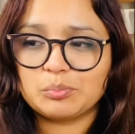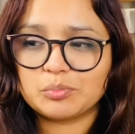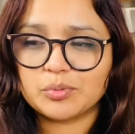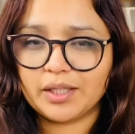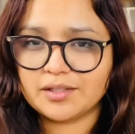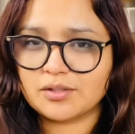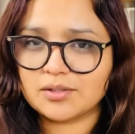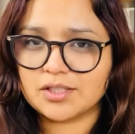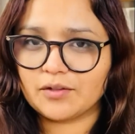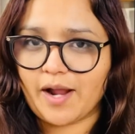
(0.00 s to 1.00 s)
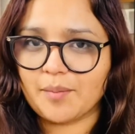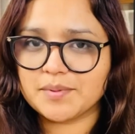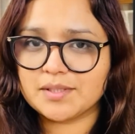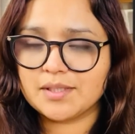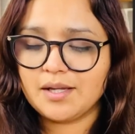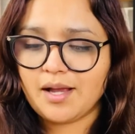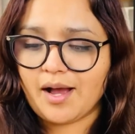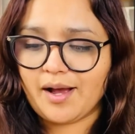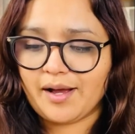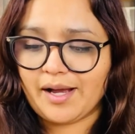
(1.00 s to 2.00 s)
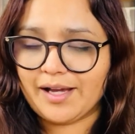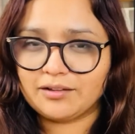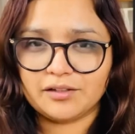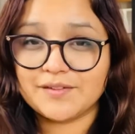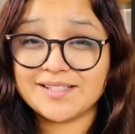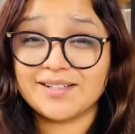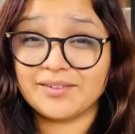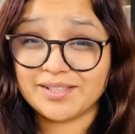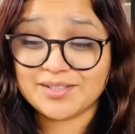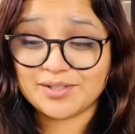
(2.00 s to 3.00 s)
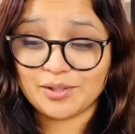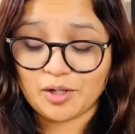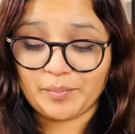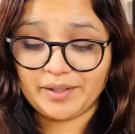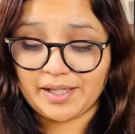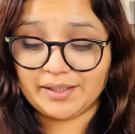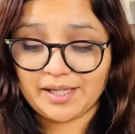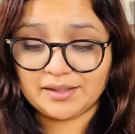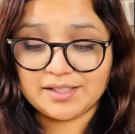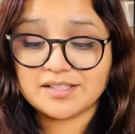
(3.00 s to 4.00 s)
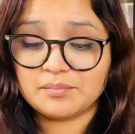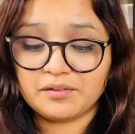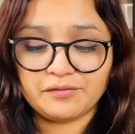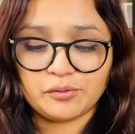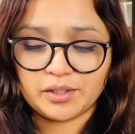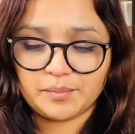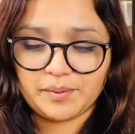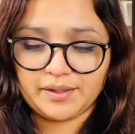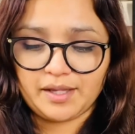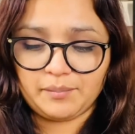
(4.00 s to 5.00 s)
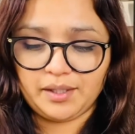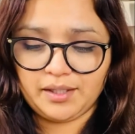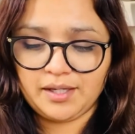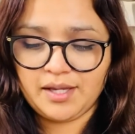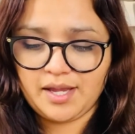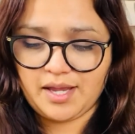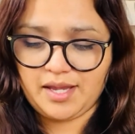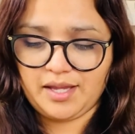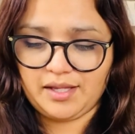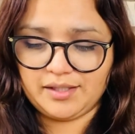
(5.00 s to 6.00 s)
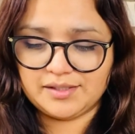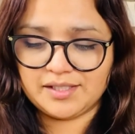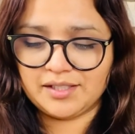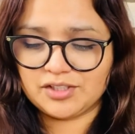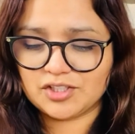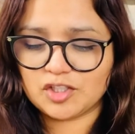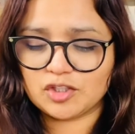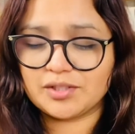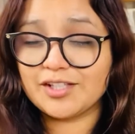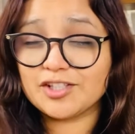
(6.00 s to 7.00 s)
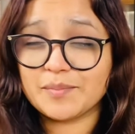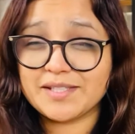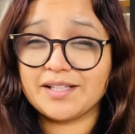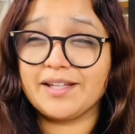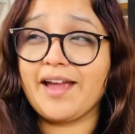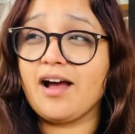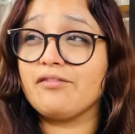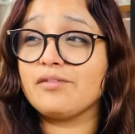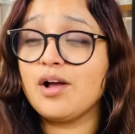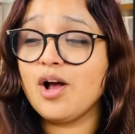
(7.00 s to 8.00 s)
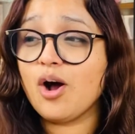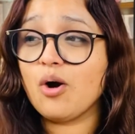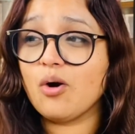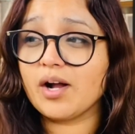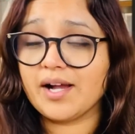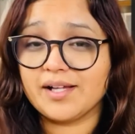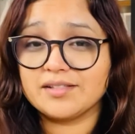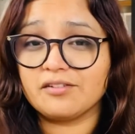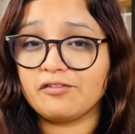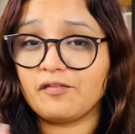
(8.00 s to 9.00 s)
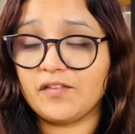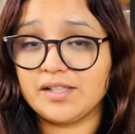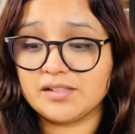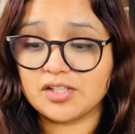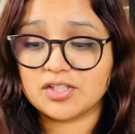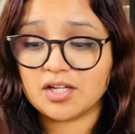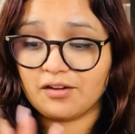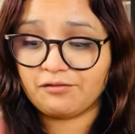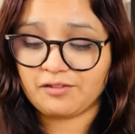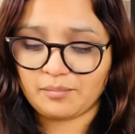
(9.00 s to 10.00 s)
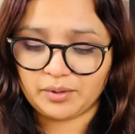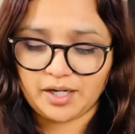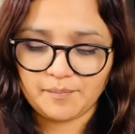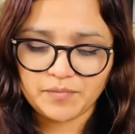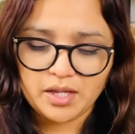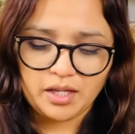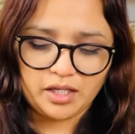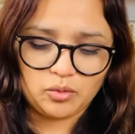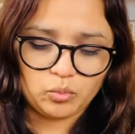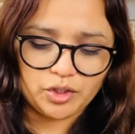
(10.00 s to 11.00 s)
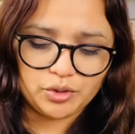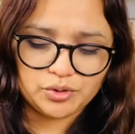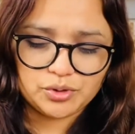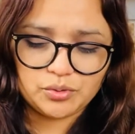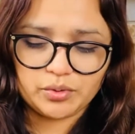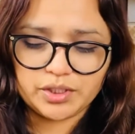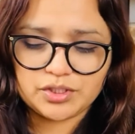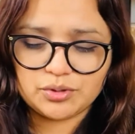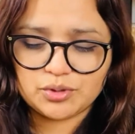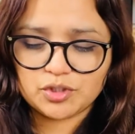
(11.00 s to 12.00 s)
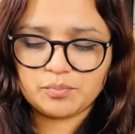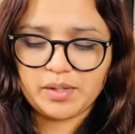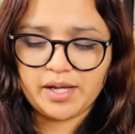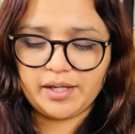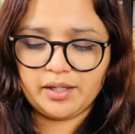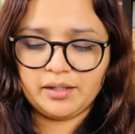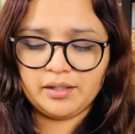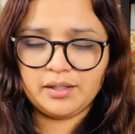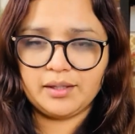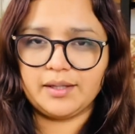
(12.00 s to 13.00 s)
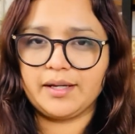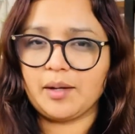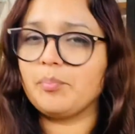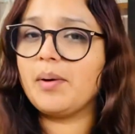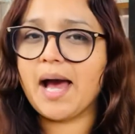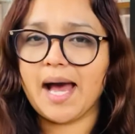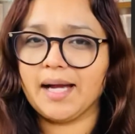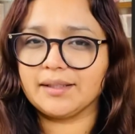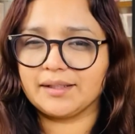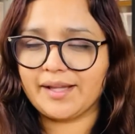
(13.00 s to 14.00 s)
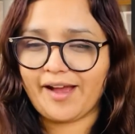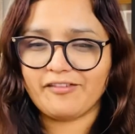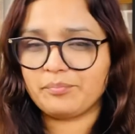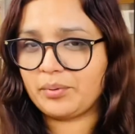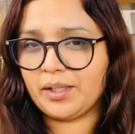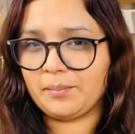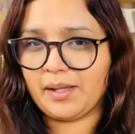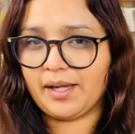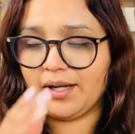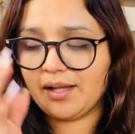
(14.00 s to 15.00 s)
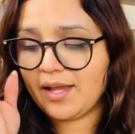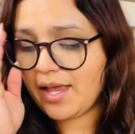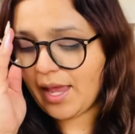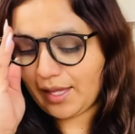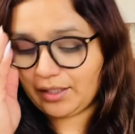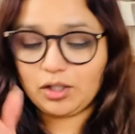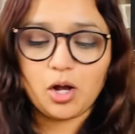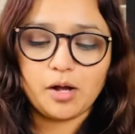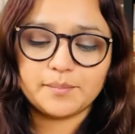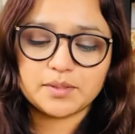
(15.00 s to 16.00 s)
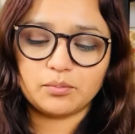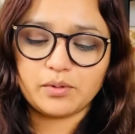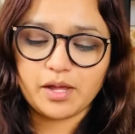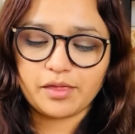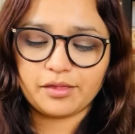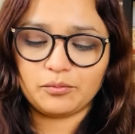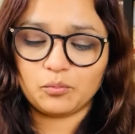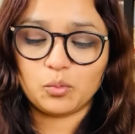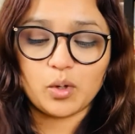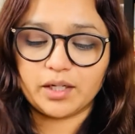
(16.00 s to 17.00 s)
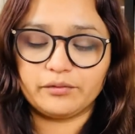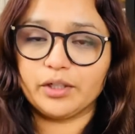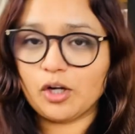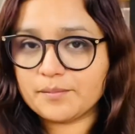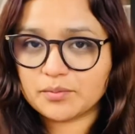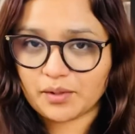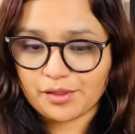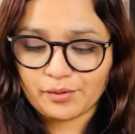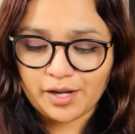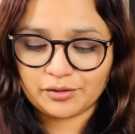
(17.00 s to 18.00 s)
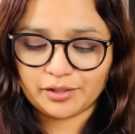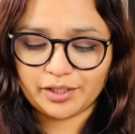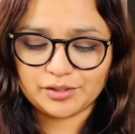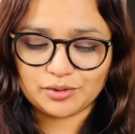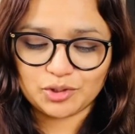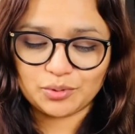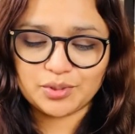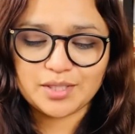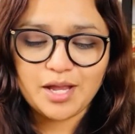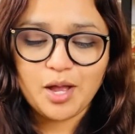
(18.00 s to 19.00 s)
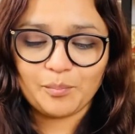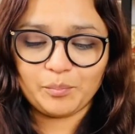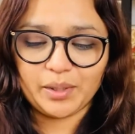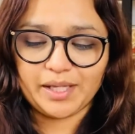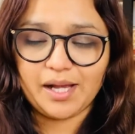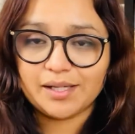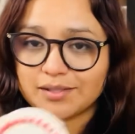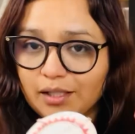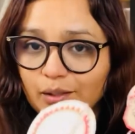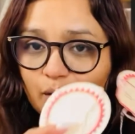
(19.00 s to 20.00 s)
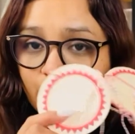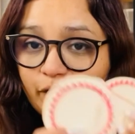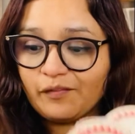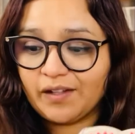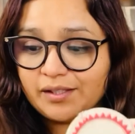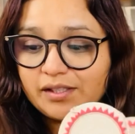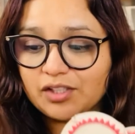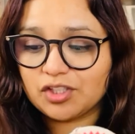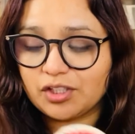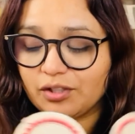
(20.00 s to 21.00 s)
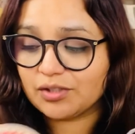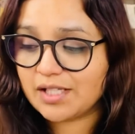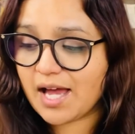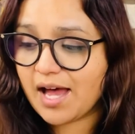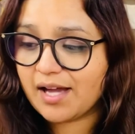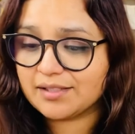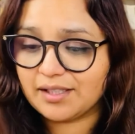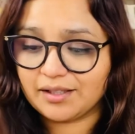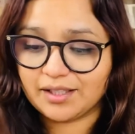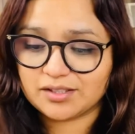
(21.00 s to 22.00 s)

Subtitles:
I think it's called Scraps. I don't know if they're still open. I got this before the pandemic, and they just basically have all kinds of vintage ephemera. And what you do is you just buy like a pack that they have pre-made, and it comes with whatever it comes with, right? You don't get to choose, but it has a lot of vintage little tags and things.